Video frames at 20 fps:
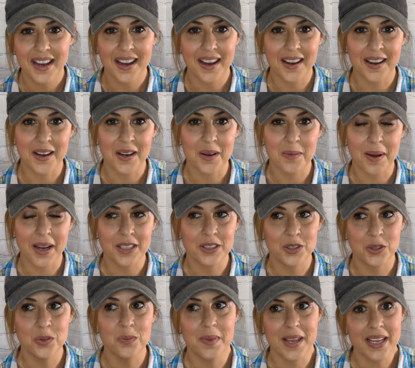I
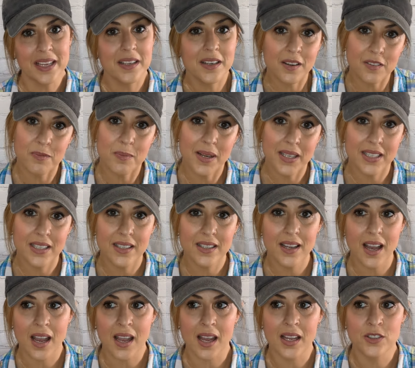do make enough money.
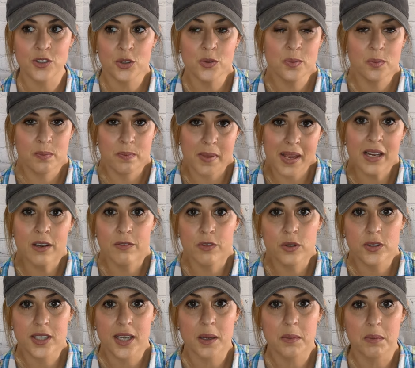I do make
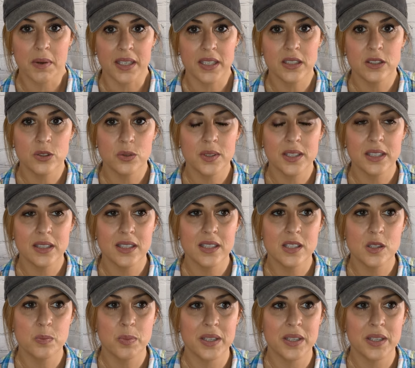full-time money doing this,